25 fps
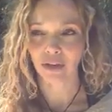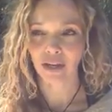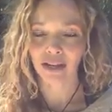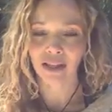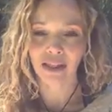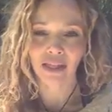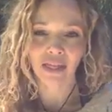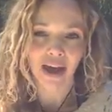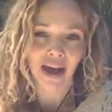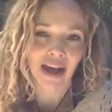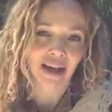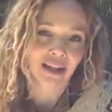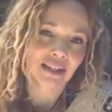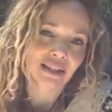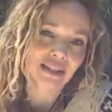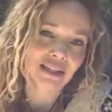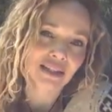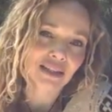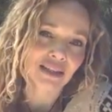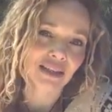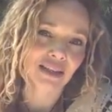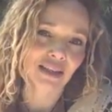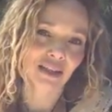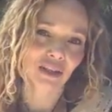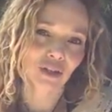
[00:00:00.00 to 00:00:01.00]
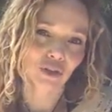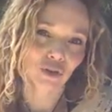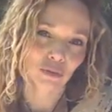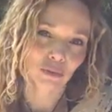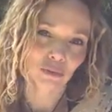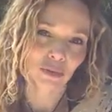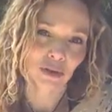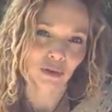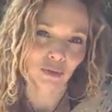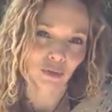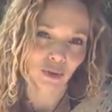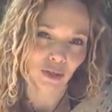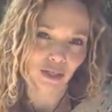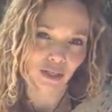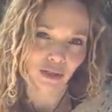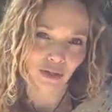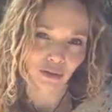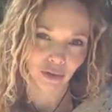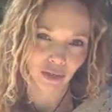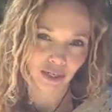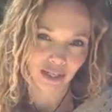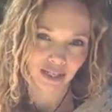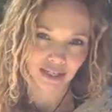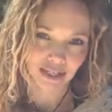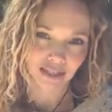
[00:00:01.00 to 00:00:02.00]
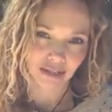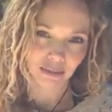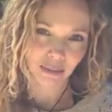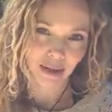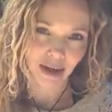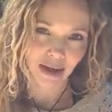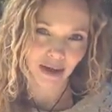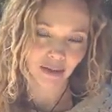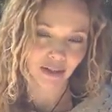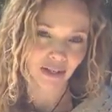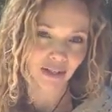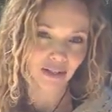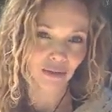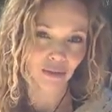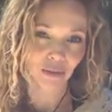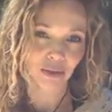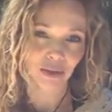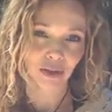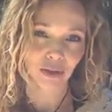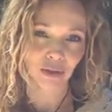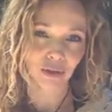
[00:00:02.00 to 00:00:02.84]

And that's, to me, what yoga is about. That's what yoga